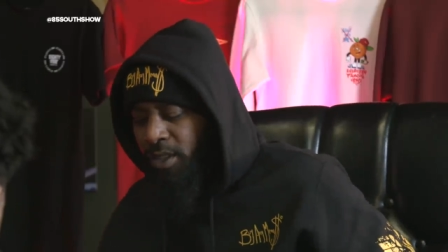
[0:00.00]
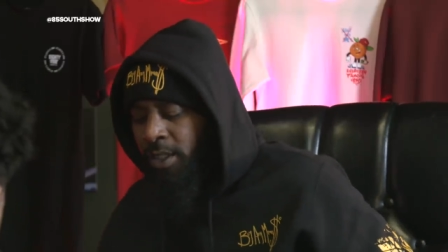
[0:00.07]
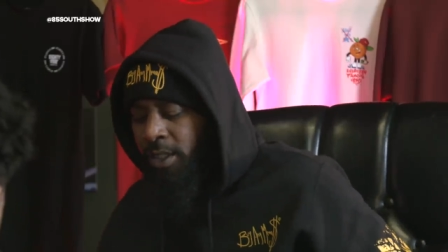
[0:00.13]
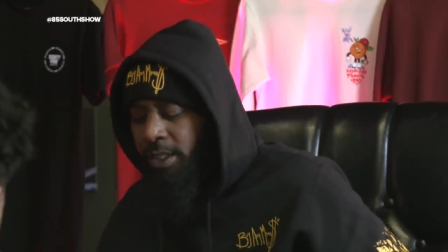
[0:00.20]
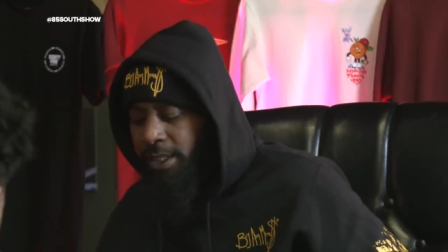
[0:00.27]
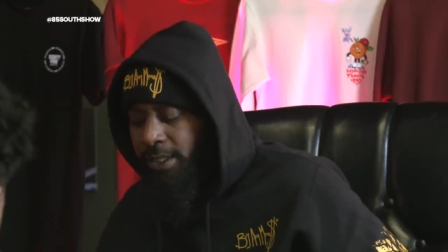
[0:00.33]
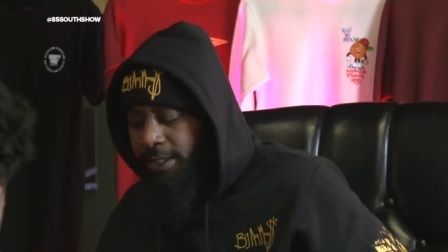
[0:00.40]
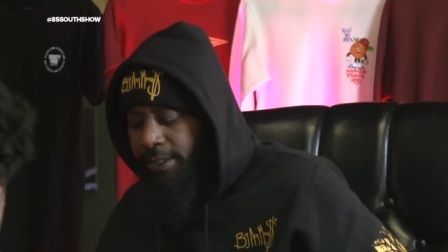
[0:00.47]

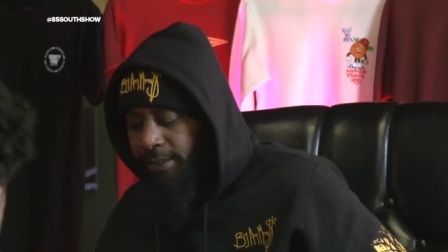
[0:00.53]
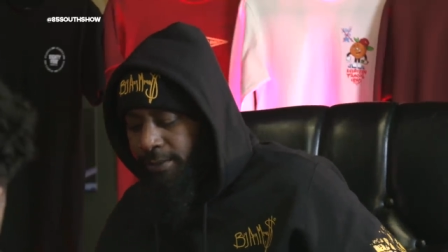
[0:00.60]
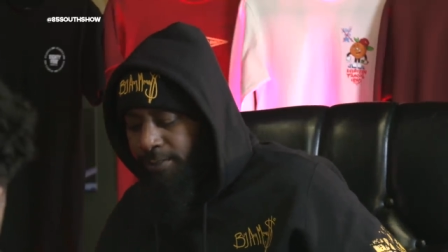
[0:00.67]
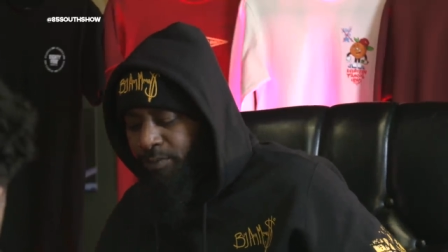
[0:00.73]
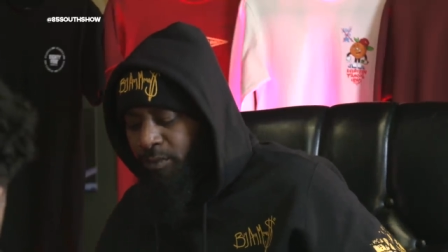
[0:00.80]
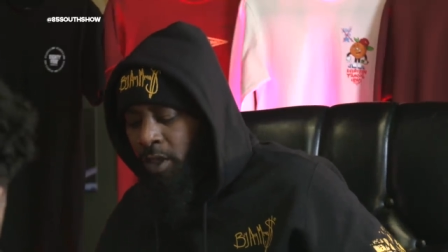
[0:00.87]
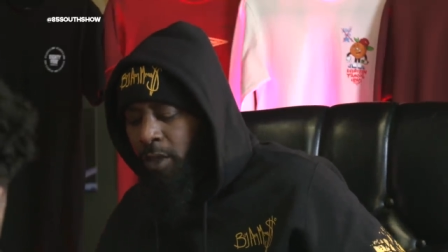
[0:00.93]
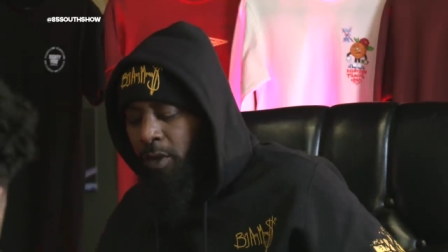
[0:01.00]
Cause
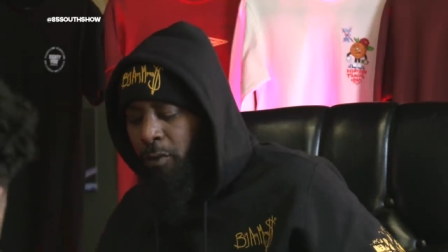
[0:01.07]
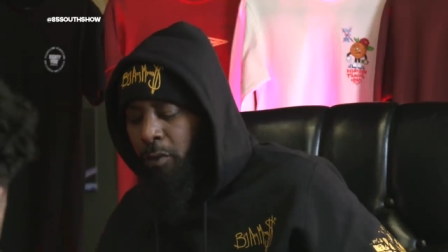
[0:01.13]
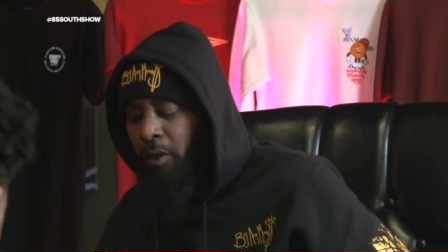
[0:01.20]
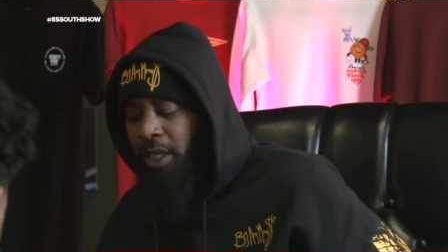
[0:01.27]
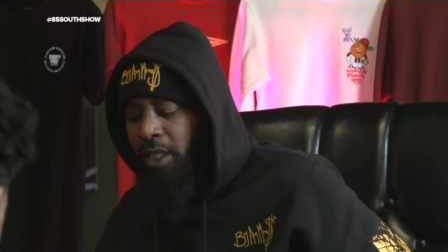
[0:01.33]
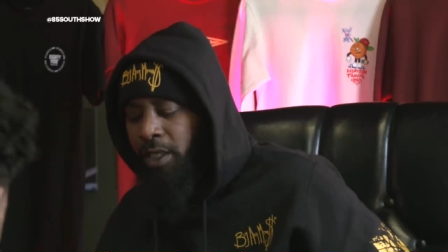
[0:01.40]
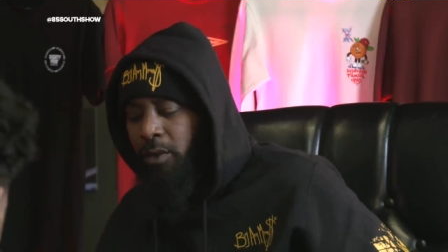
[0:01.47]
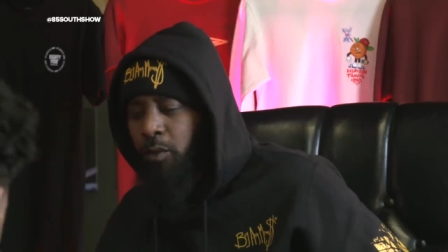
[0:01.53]
Kirk
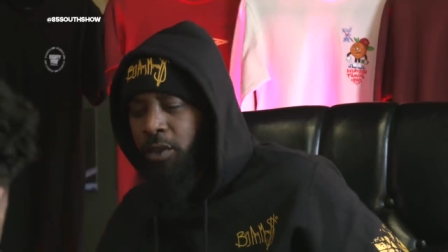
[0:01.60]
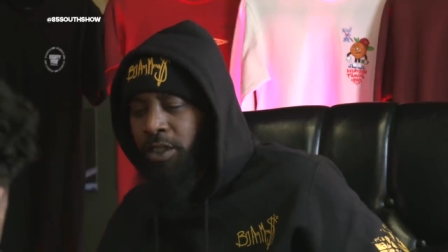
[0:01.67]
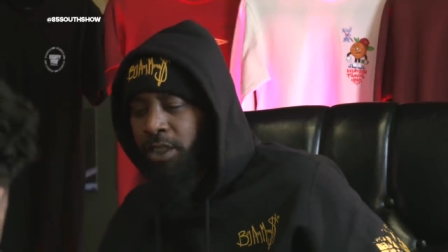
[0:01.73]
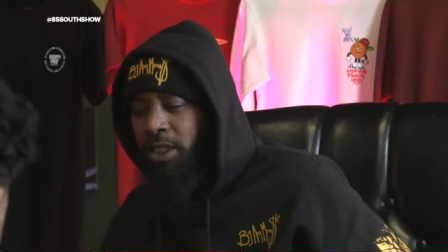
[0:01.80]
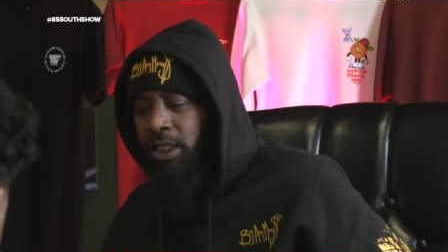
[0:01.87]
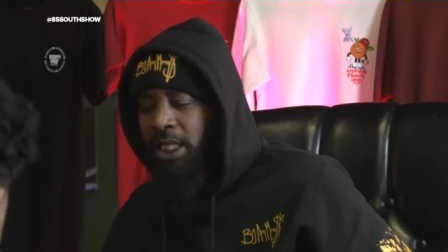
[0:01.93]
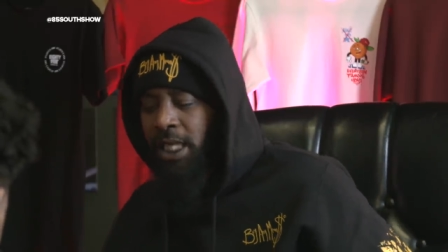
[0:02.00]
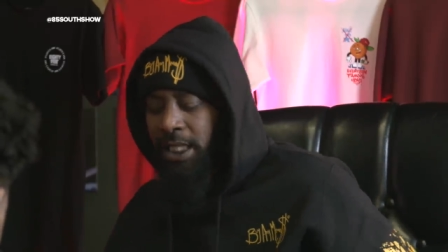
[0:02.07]
Franklin was
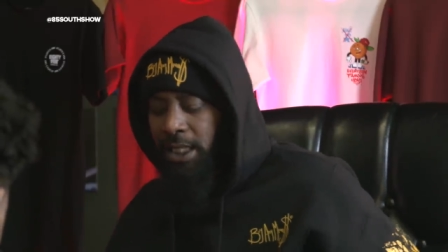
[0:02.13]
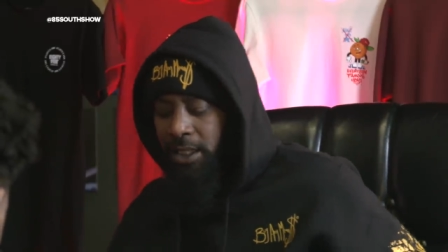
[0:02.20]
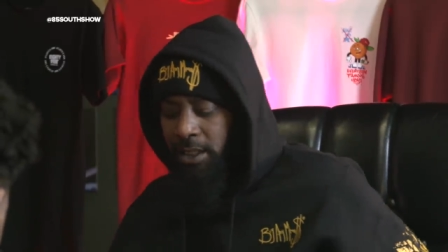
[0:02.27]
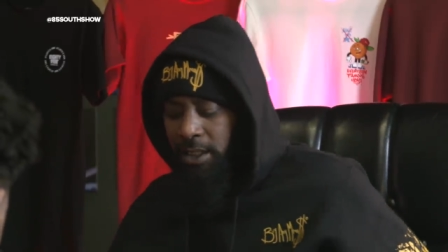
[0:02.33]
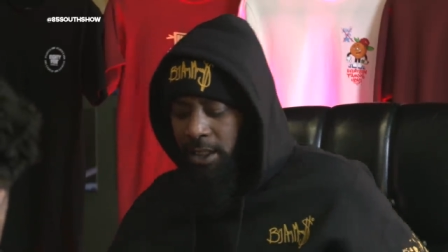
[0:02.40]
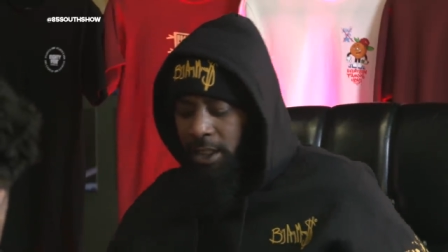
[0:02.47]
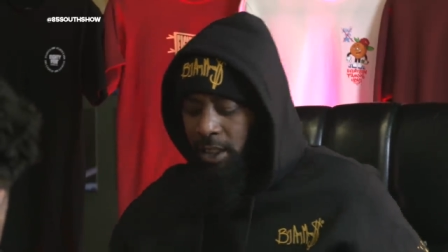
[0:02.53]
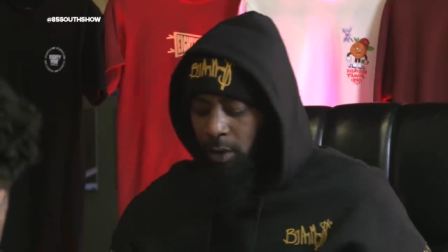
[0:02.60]
exactly
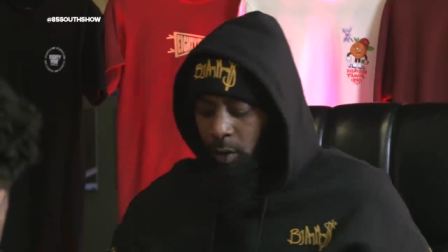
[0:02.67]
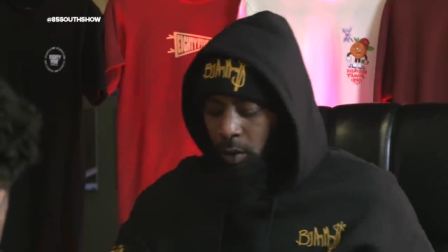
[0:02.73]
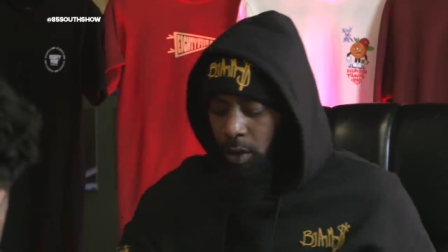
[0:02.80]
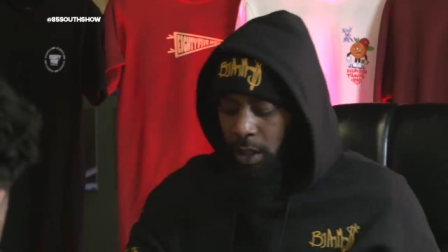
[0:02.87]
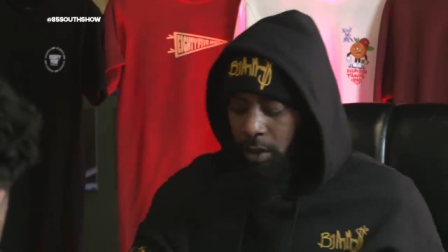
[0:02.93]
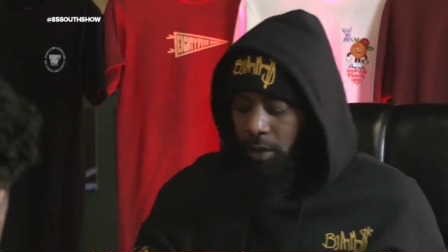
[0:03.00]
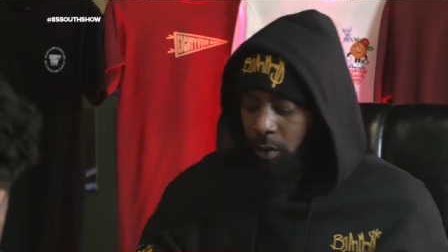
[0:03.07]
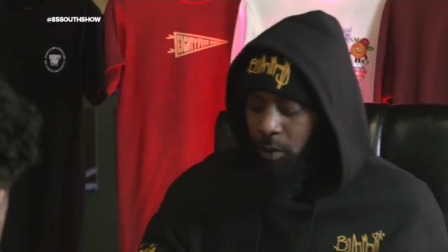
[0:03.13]
the nigga you
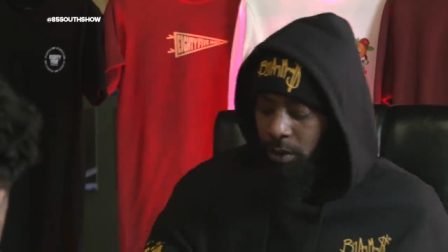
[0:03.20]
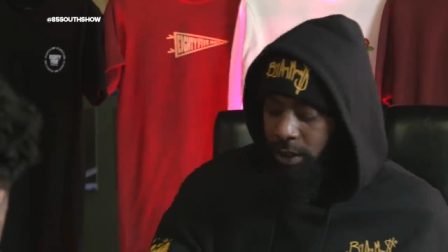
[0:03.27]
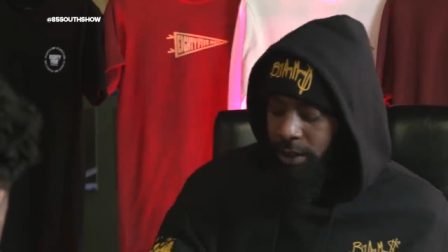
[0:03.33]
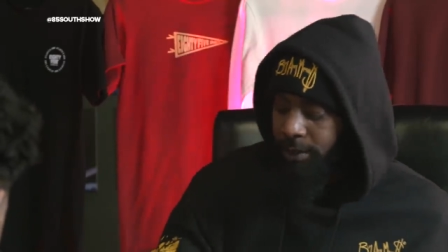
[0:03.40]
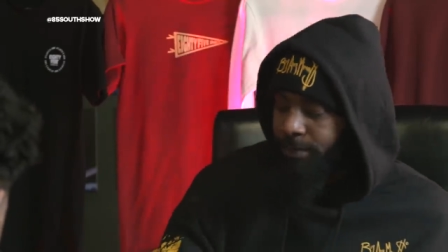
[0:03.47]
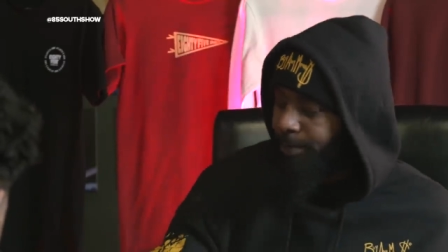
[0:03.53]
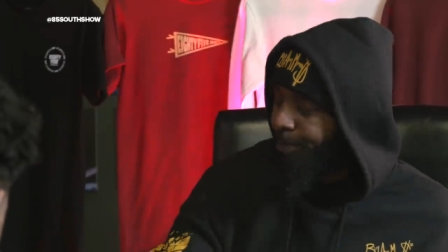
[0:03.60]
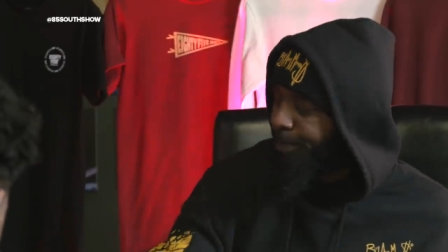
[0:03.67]
thought he
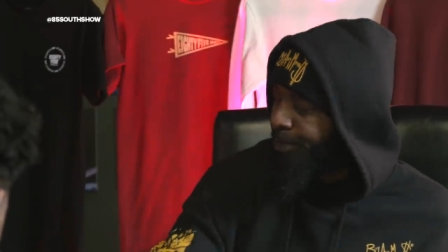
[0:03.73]
was.